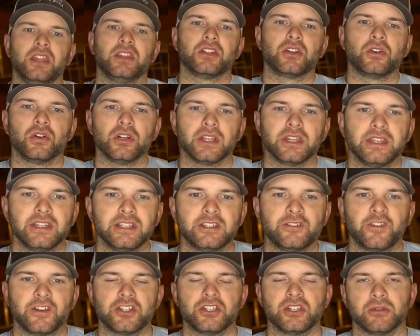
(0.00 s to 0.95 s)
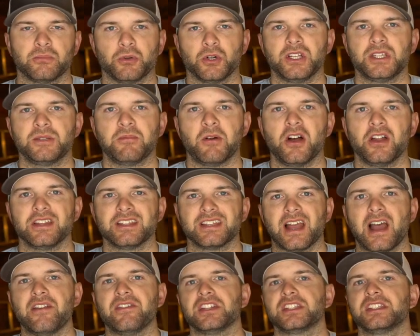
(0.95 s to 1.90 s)
The goal of these fish in the pre-spawn is
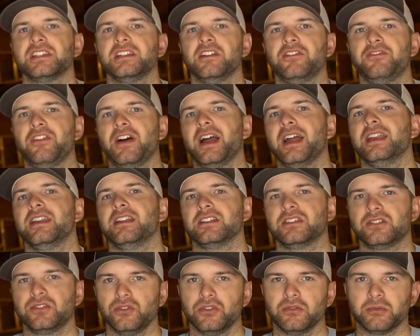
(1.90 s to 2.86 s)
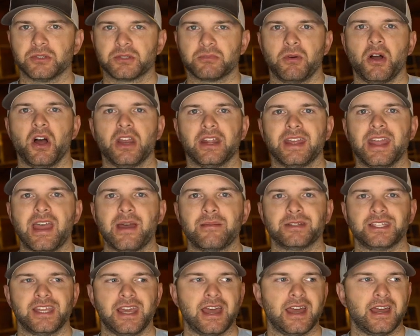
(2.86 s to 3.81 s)
obviously to find a suitable spawning
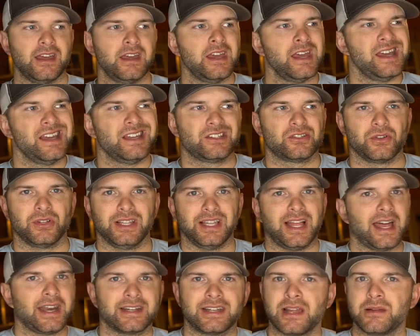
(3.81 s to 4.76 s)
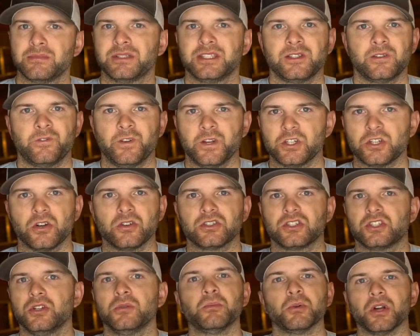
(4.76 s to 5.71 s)
habitat. So a lot of times these fish aren't
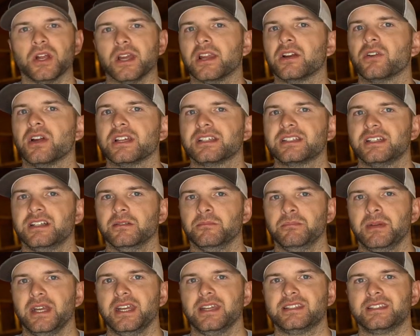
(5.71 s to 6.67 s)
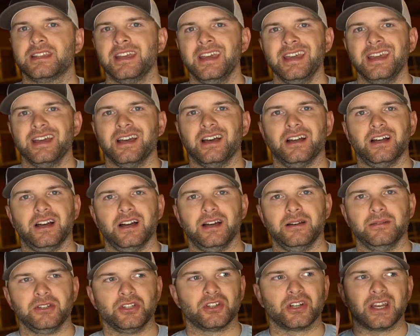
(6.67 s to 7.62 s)
super interested in baits.
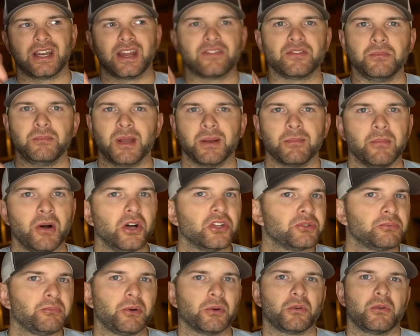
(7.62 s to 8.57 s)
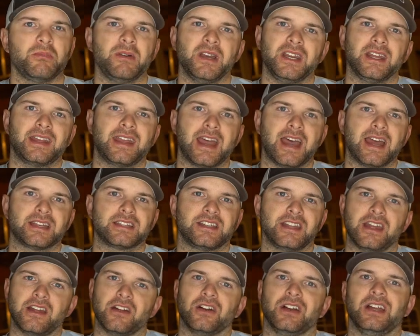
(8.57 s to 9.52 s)
You're gonna have to make multiple repeated casts
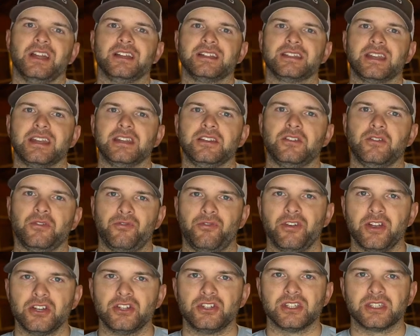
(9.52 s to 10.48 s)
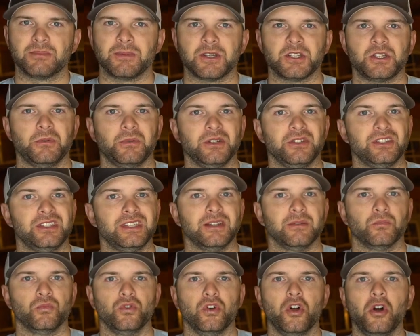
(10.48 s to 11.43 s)
to areas and to fish, especially when you see
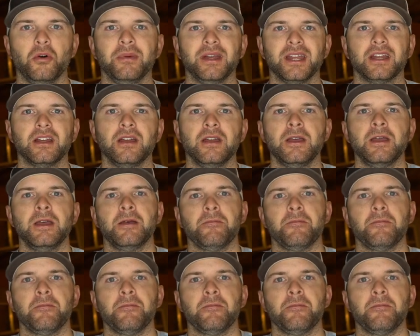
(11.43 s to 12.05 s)
them roaming.